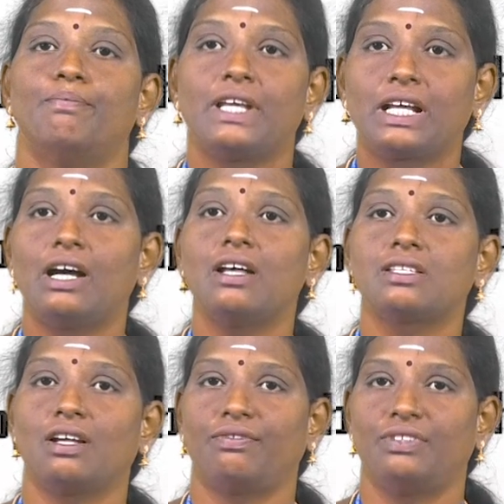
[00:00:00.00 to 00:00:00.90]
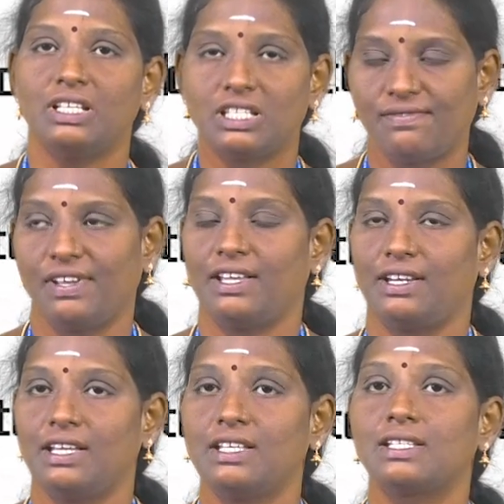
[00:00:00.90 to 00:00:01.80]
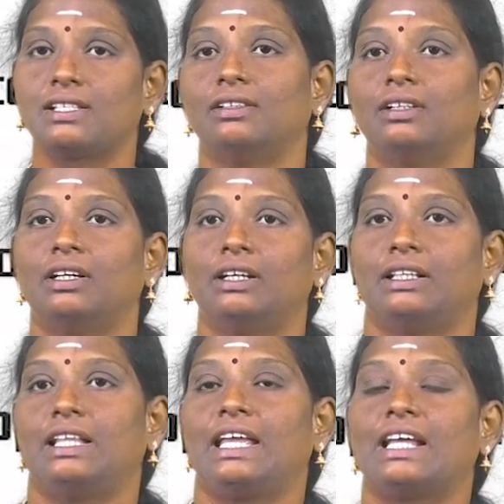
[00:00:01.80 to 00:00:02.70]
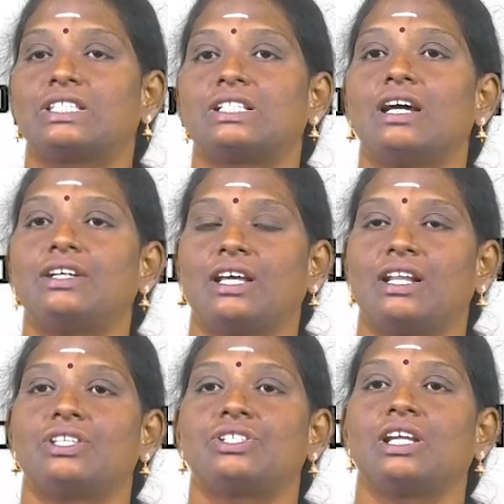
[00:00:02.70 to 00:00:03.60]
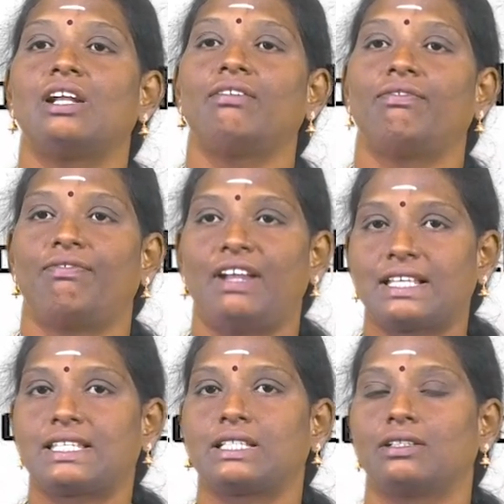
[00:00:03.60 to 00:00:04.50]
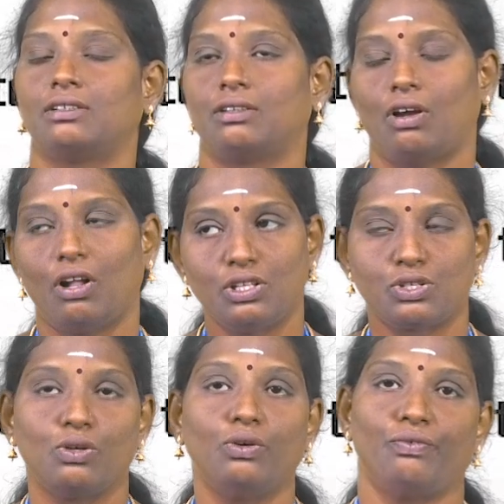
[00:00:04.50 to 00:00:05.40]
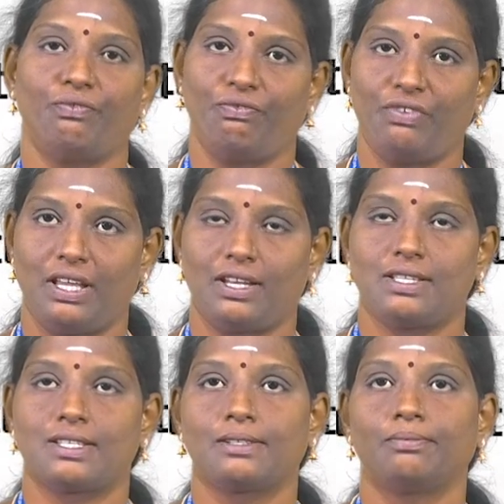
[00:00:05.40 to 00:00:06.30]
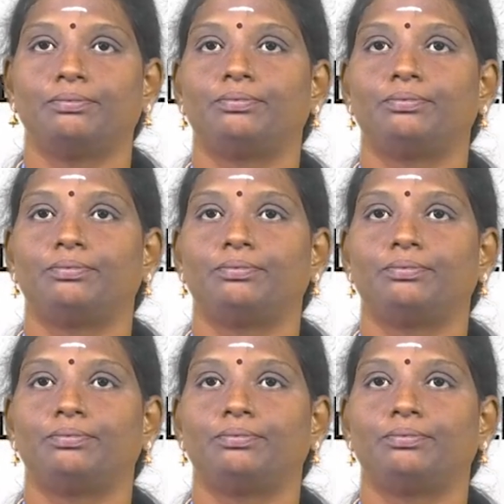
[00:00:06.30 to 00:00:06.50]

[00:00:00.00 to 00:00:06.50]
Because of this varies, the extraterrestrial flux also varies.